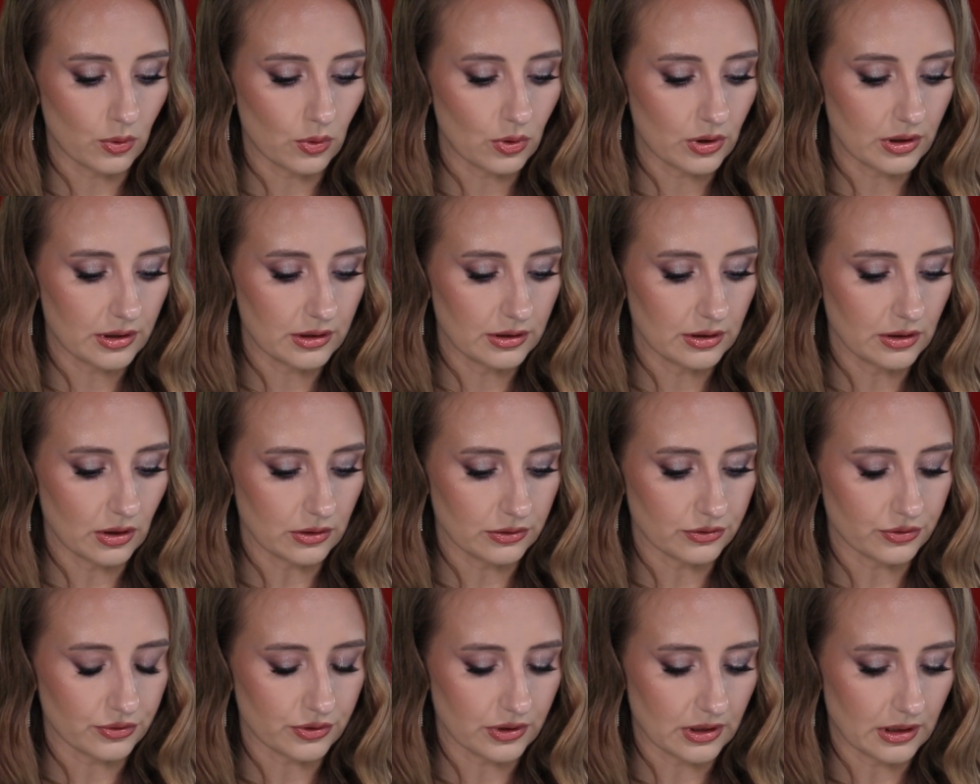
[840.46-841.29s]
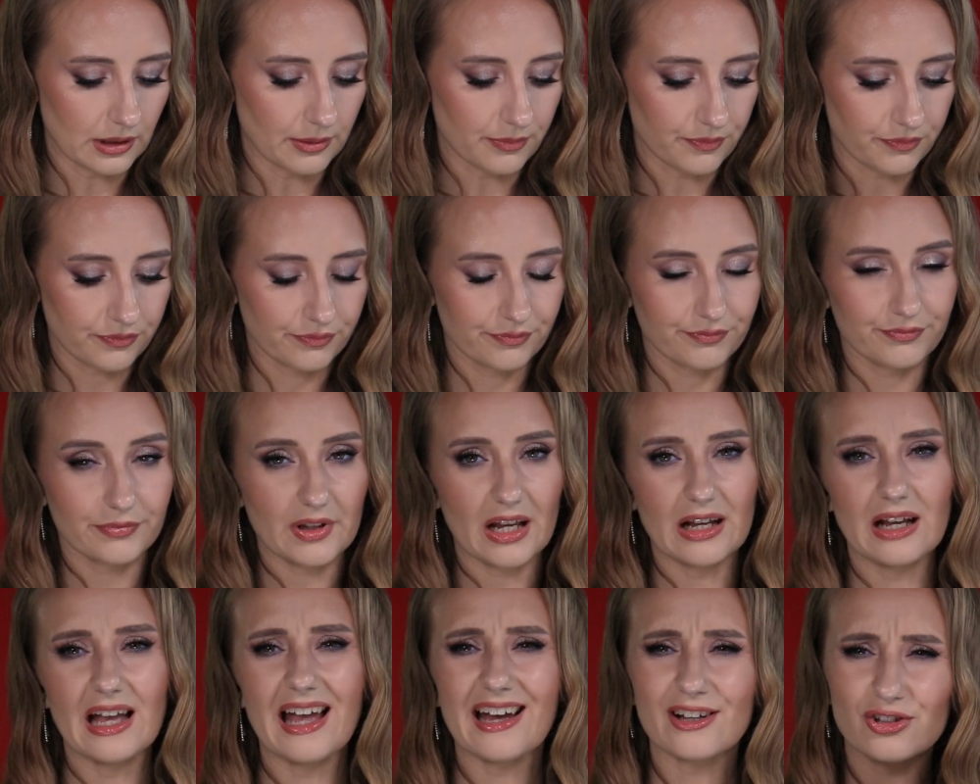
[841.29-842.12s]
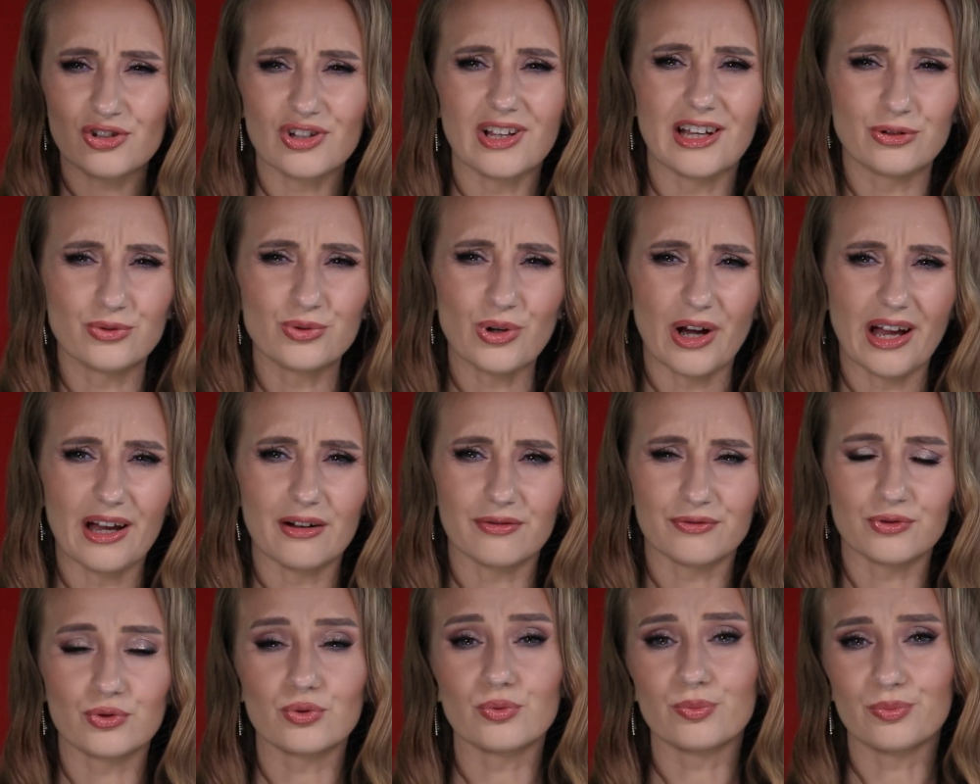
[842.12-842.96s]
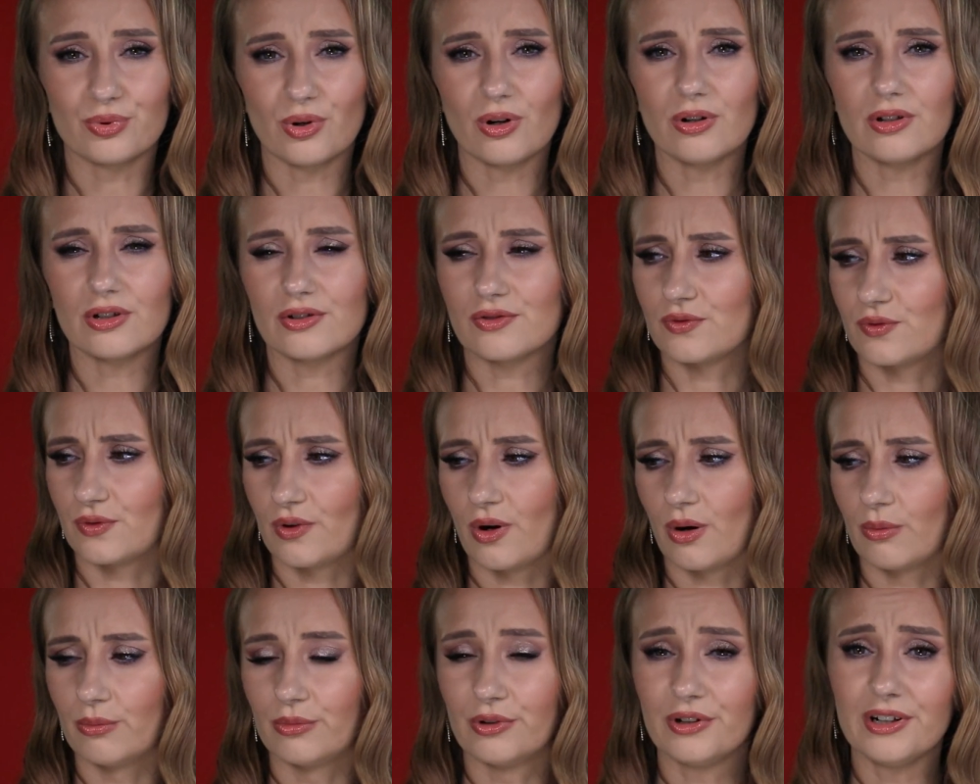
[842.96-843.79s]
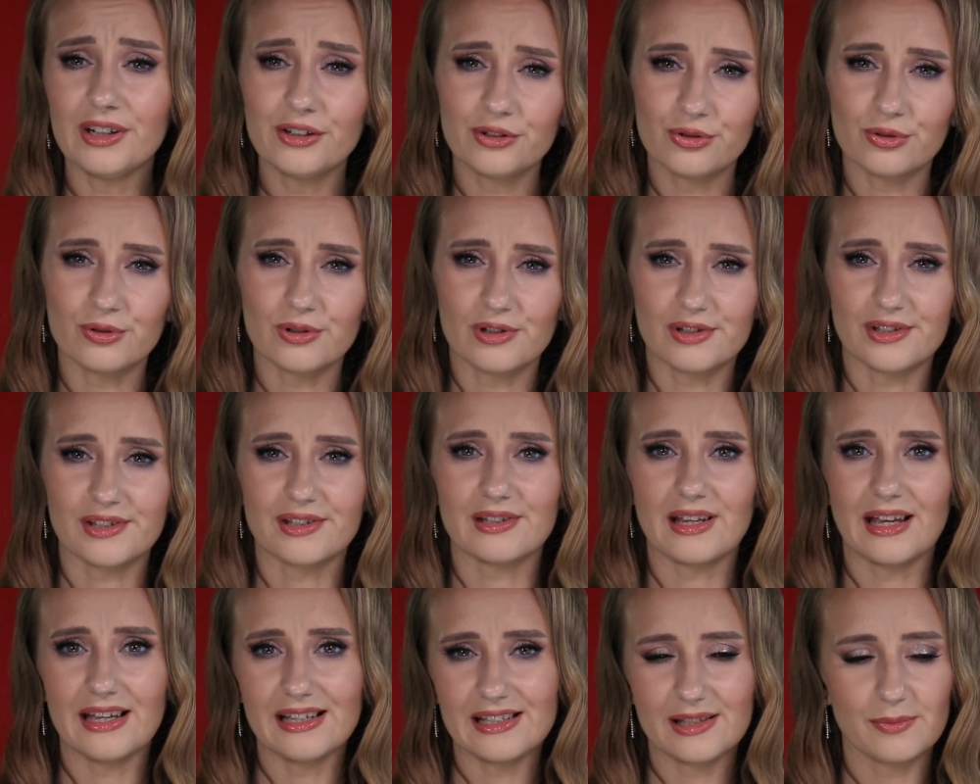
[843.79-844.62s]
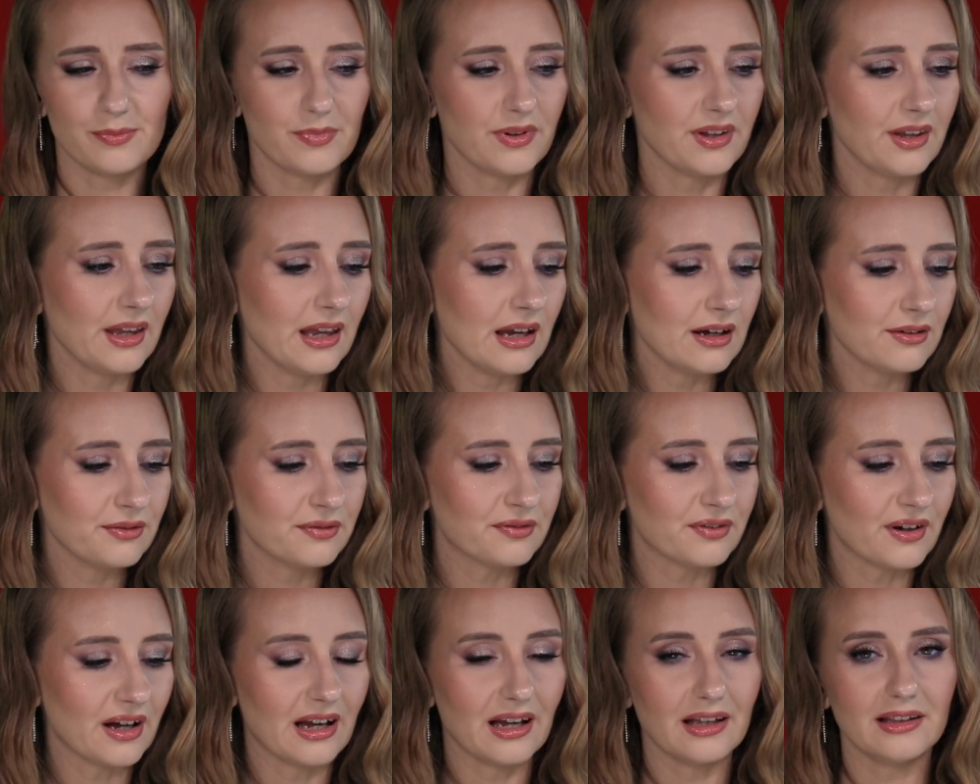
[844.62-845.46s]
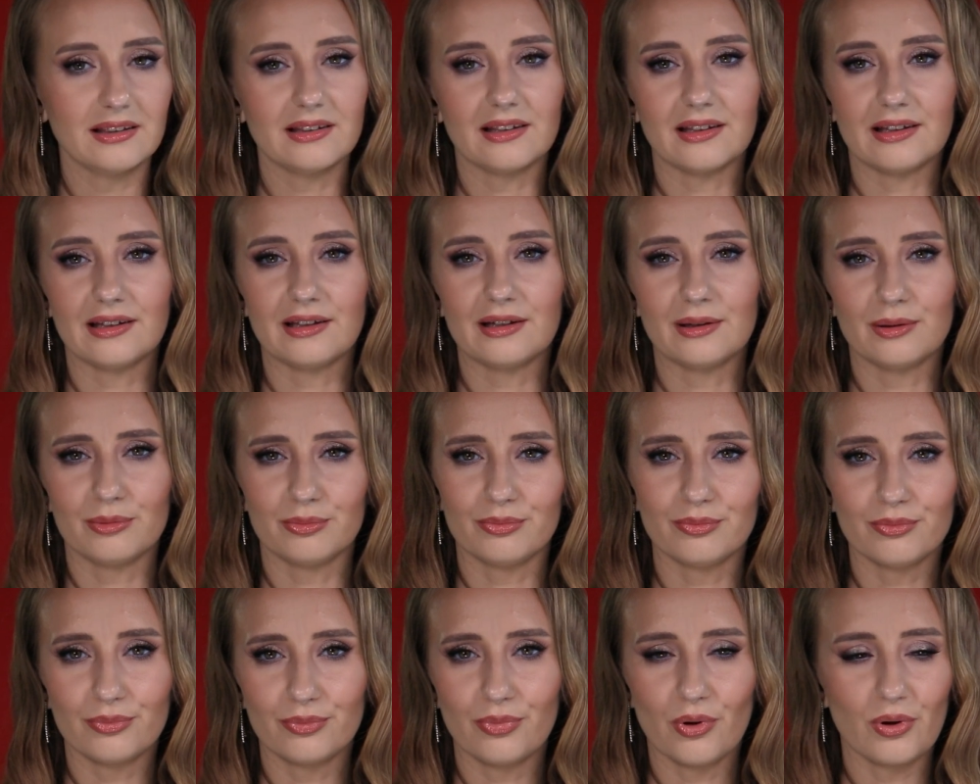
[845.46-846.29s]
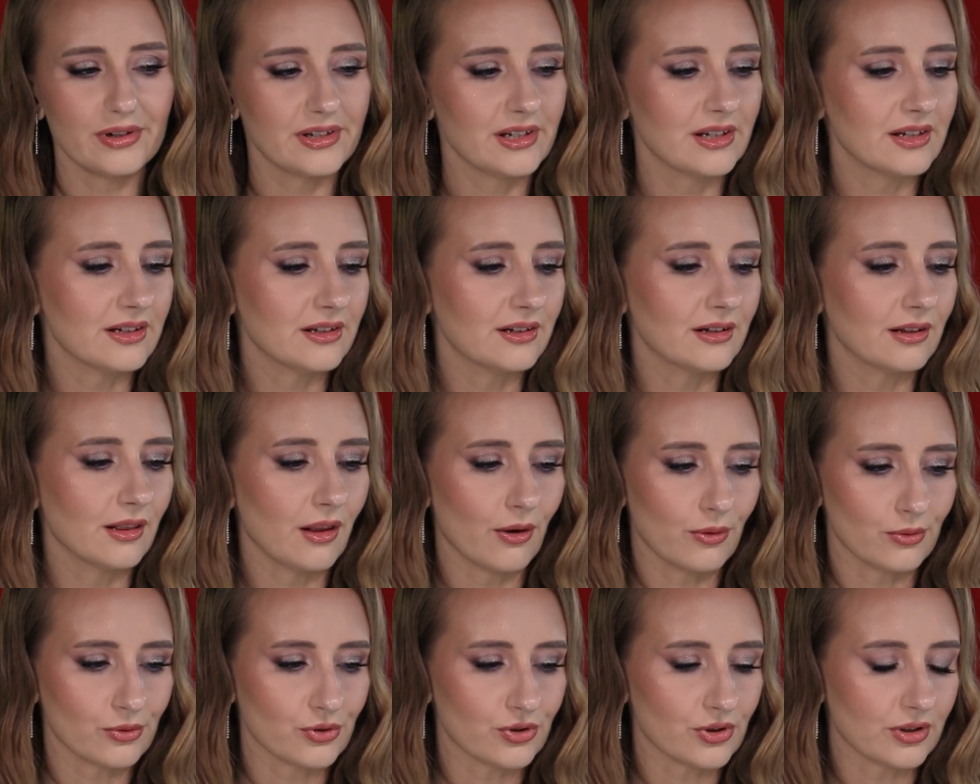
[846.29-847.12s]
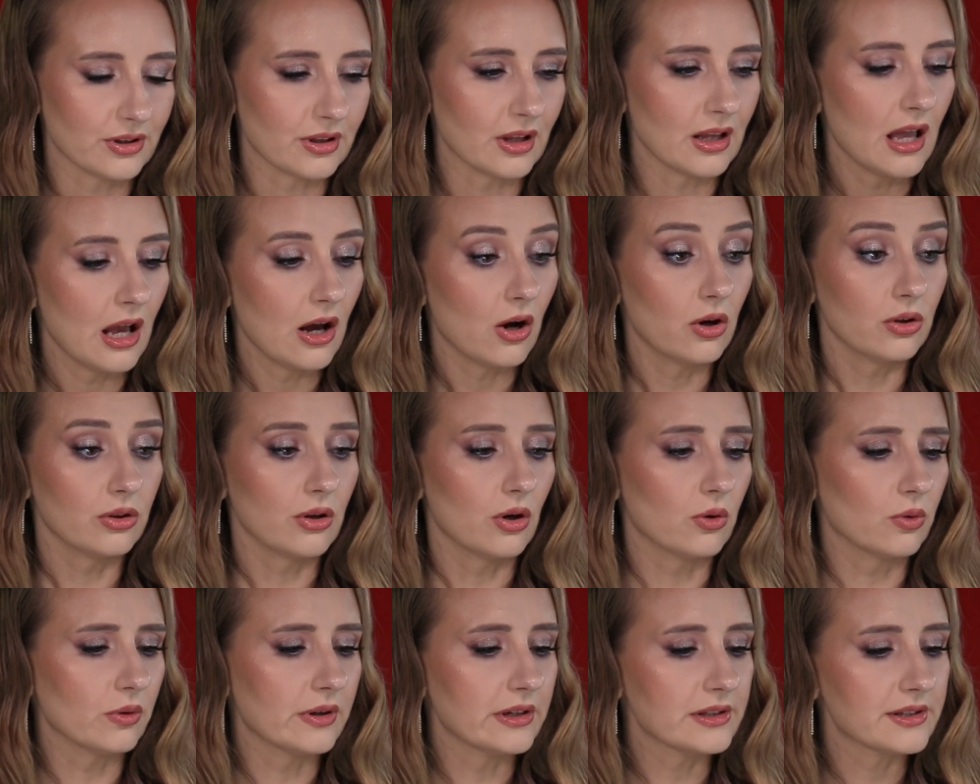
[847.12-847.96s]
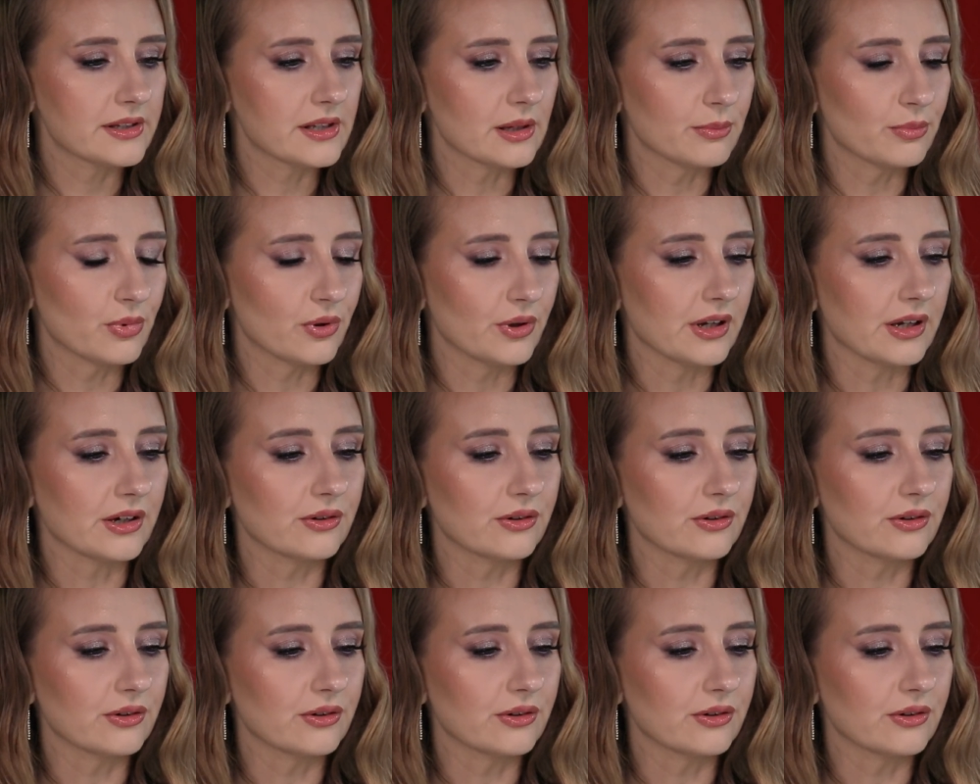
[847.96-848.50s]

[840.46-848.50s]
or not really. Actually, I do have two products from Rituals, SPF and body lotion. Oh no, it's a body